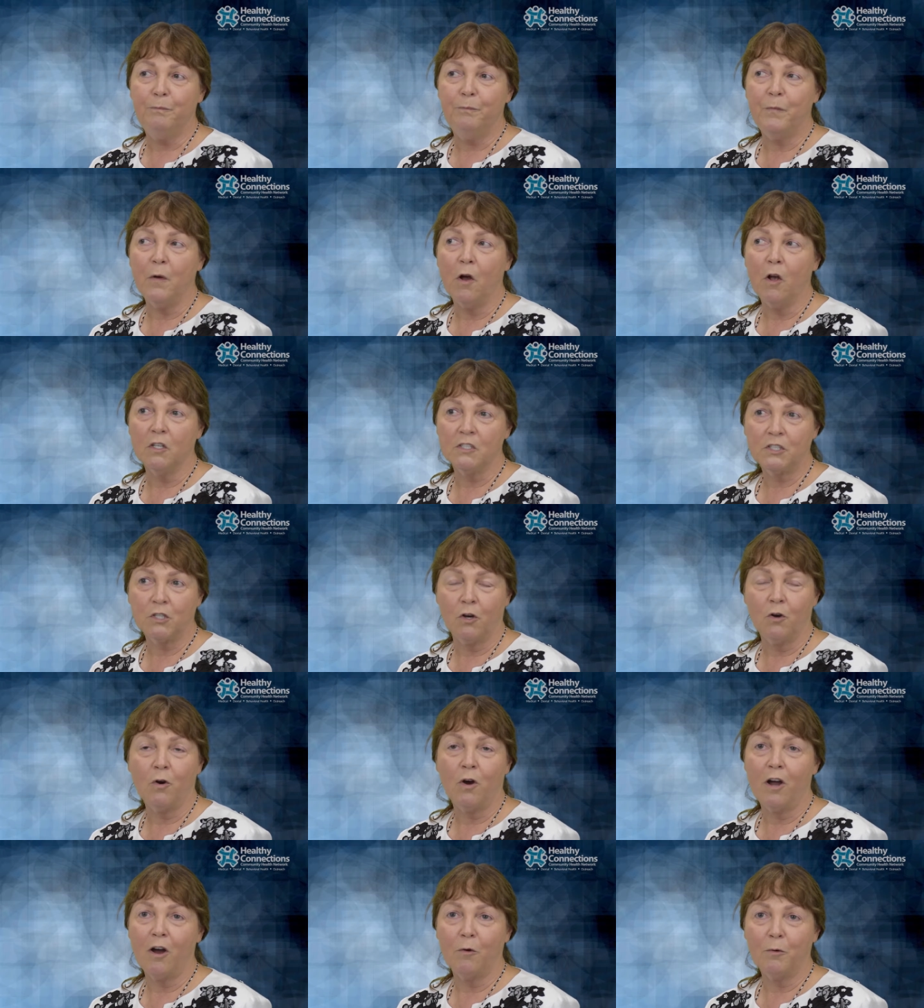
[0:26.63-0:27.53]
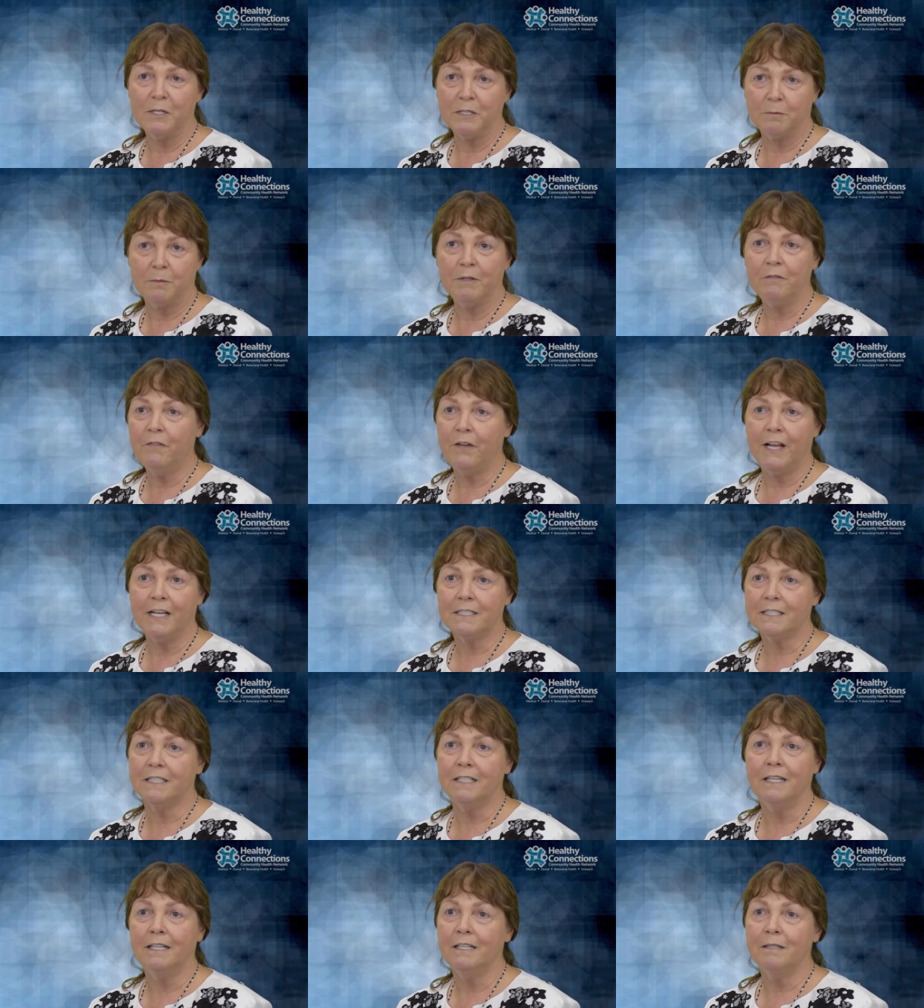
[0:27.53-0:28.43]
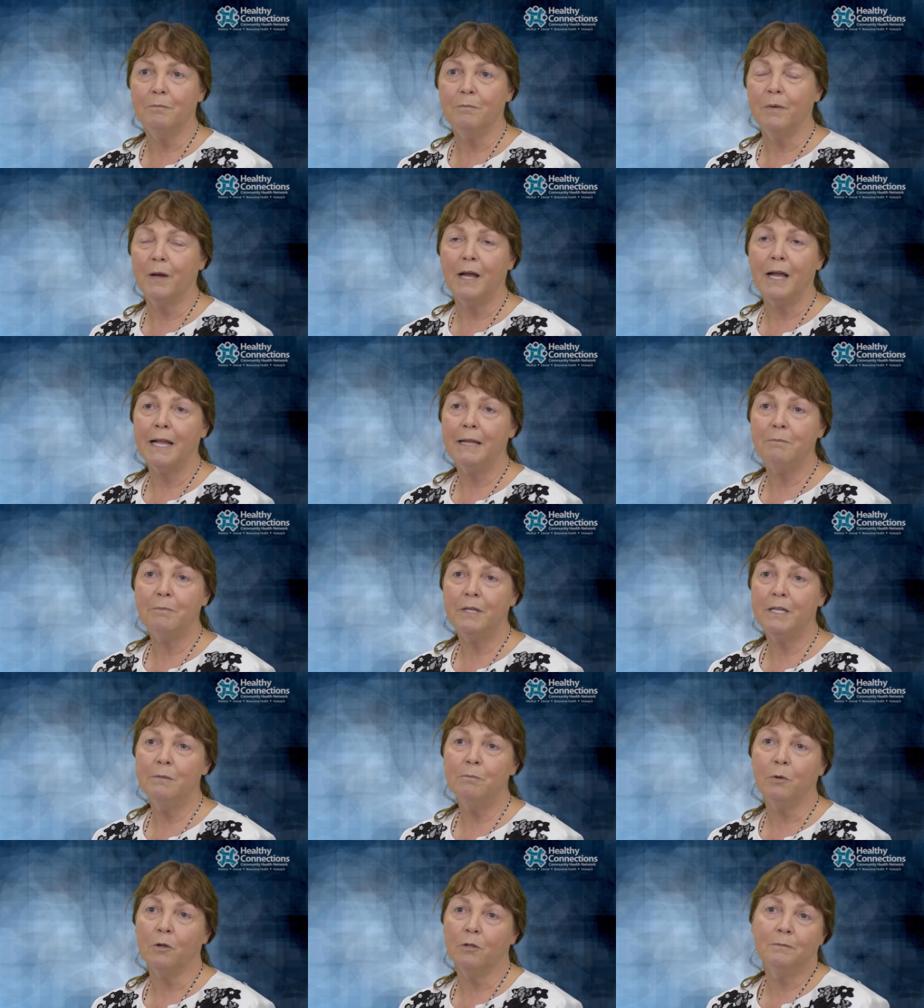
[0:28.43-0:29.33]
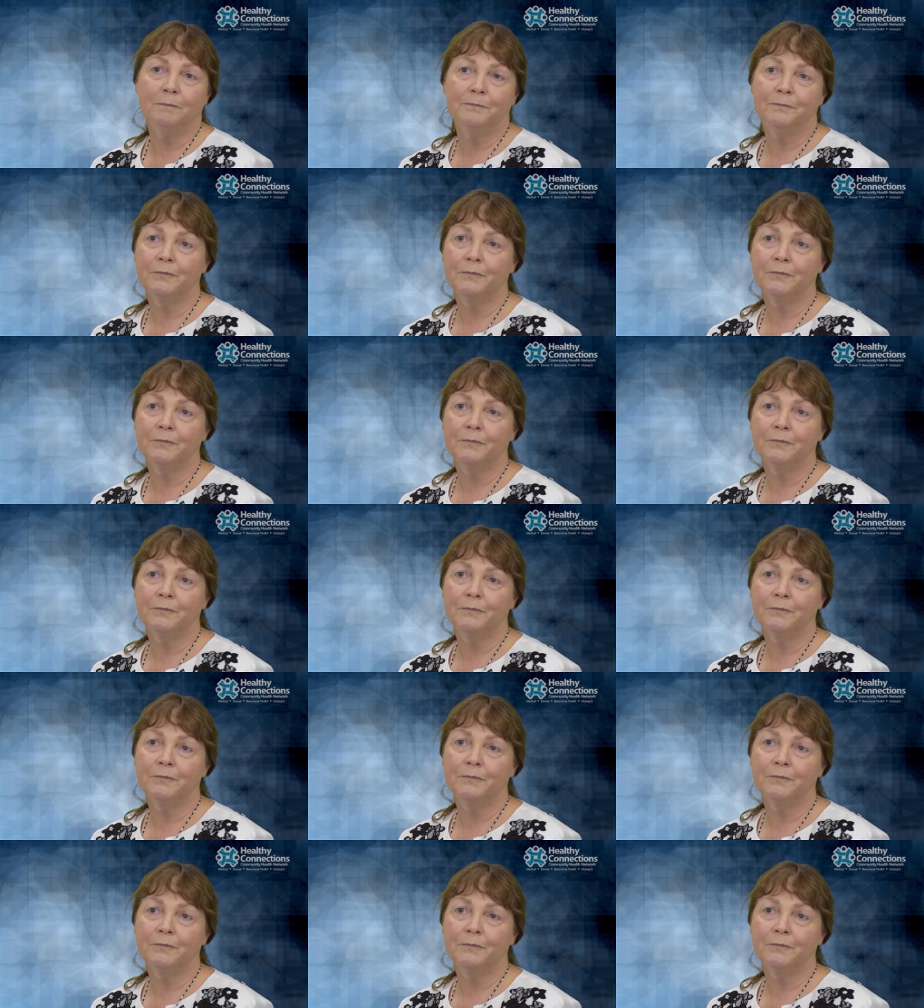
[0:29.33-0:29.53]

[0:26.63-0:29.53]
also always been fascinated by people,